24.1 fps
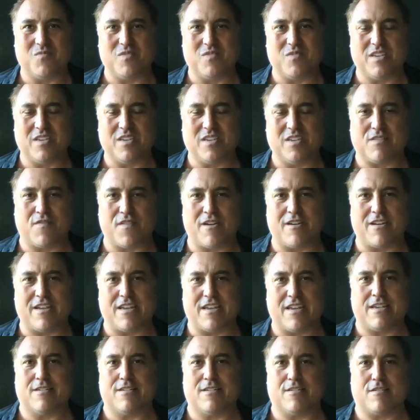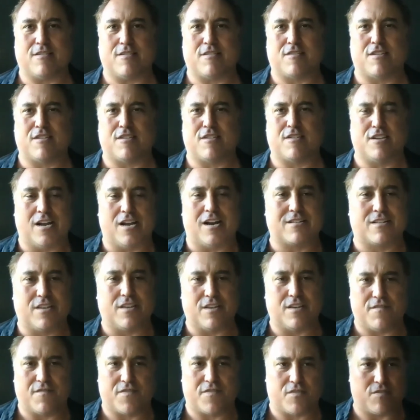it's very
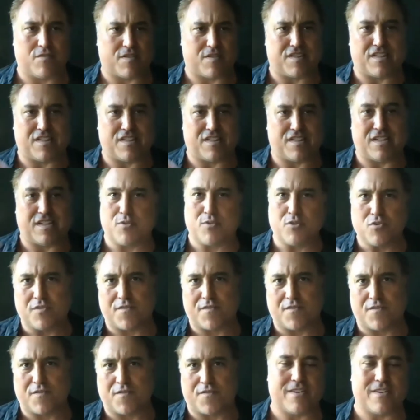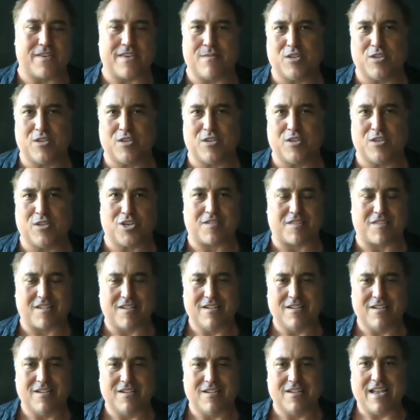seductive to see beautiful
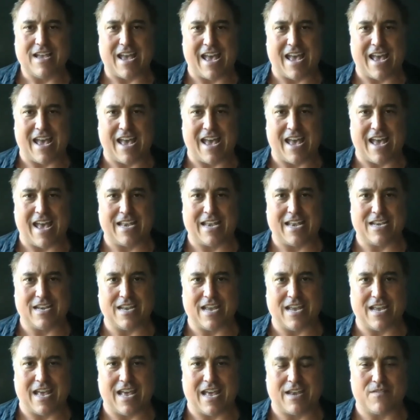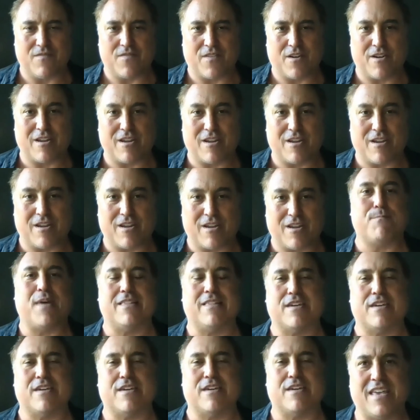images and and very
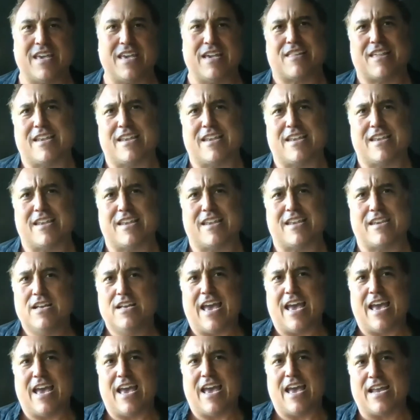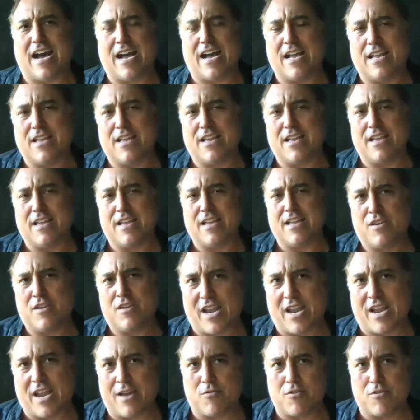compelling things and and you
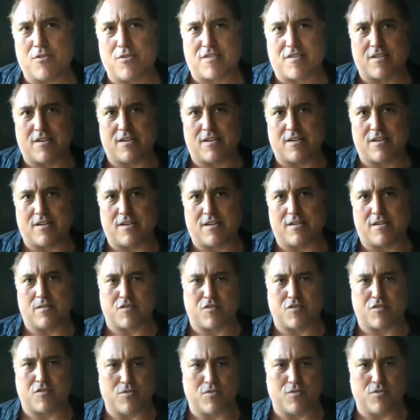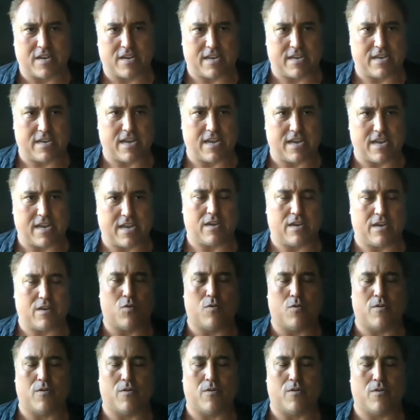know when i was a, a student at,
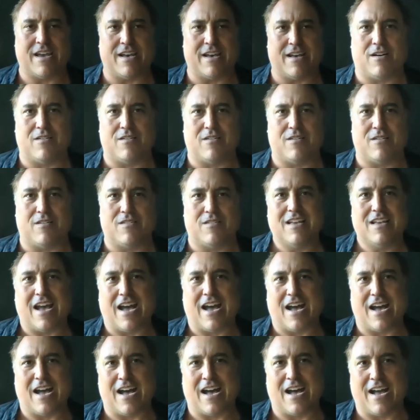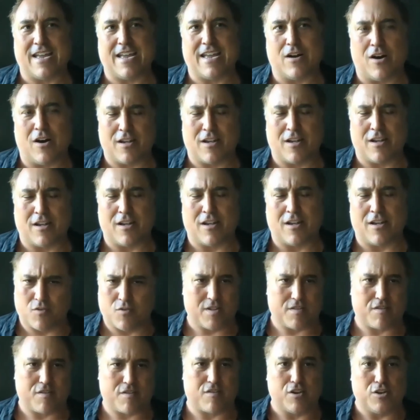at cornell i
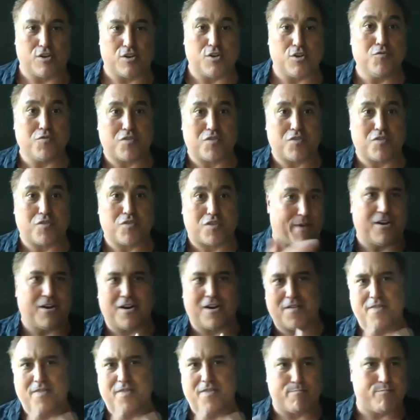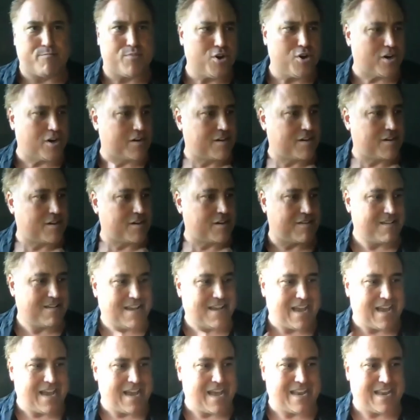also was seduced by all the
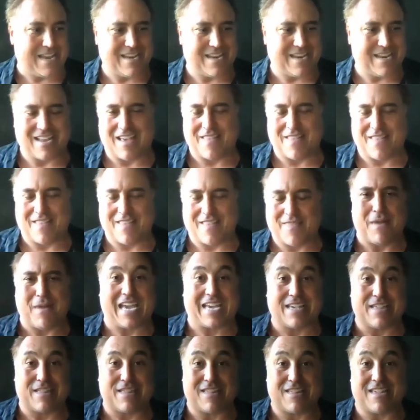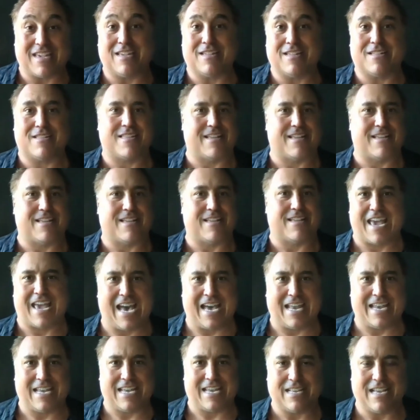books and and the magazines that they
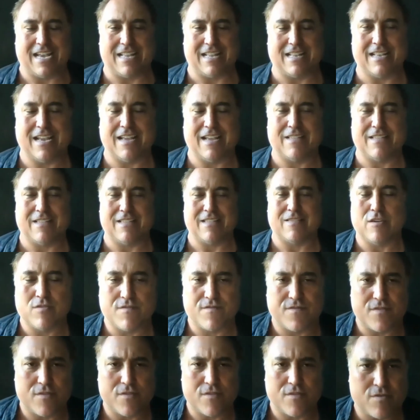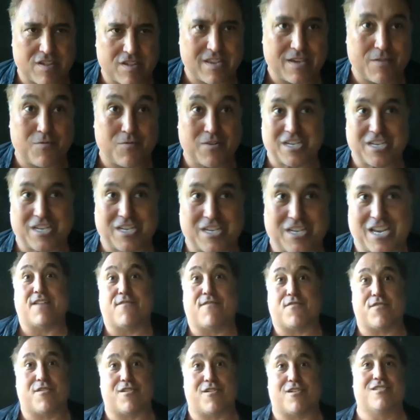had at, at, at the university which i
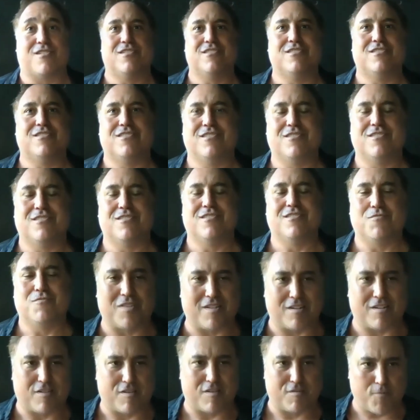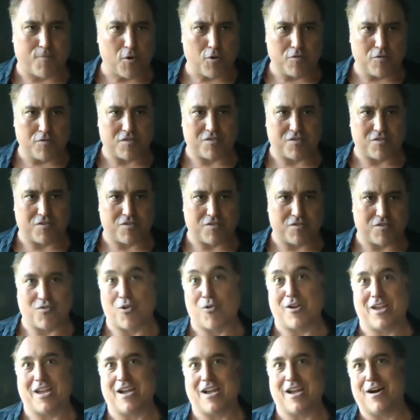never was exposed to
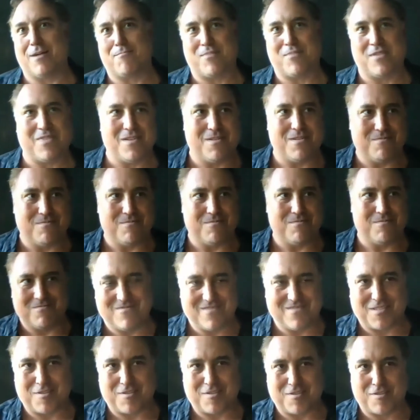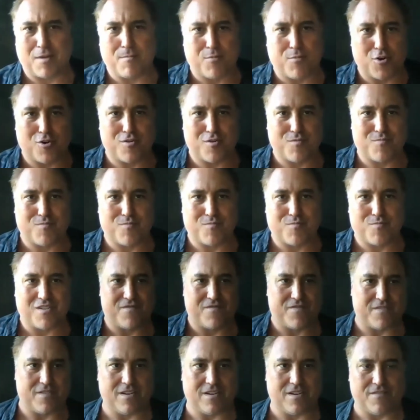growing up in the suburbs
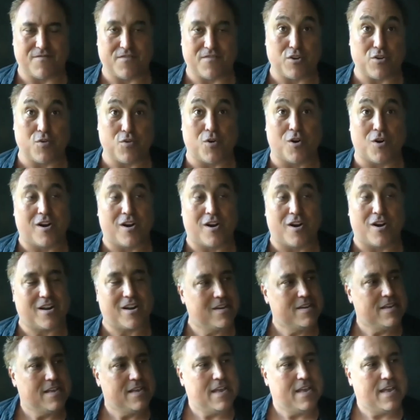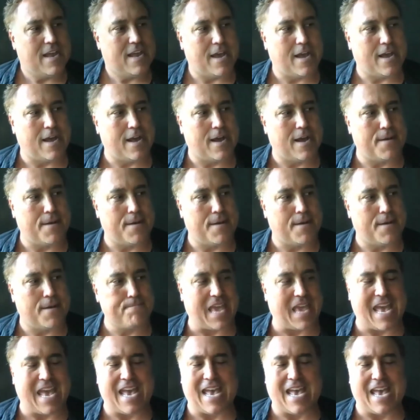of of new york
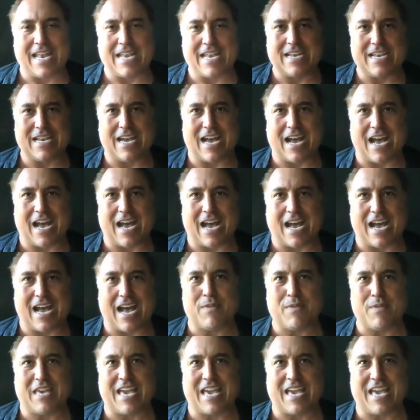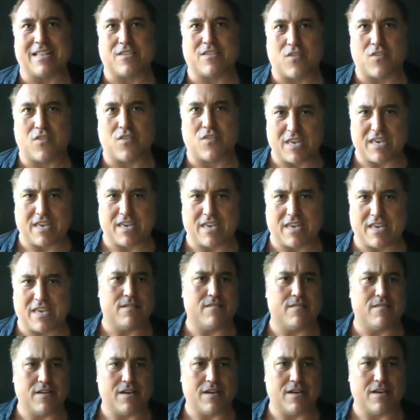um, and i began to
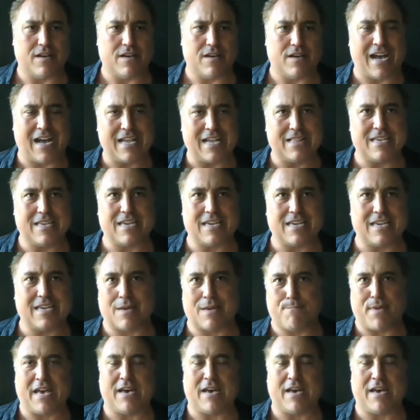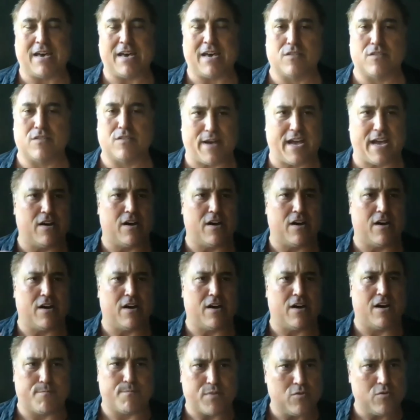be highly compelled by
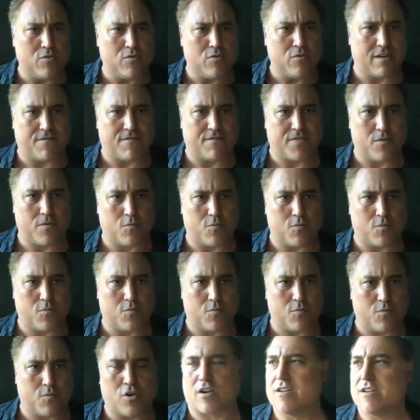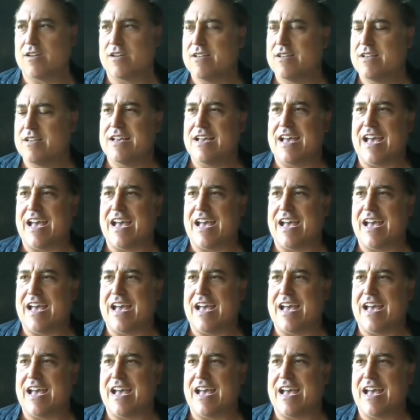all the beauty of the work.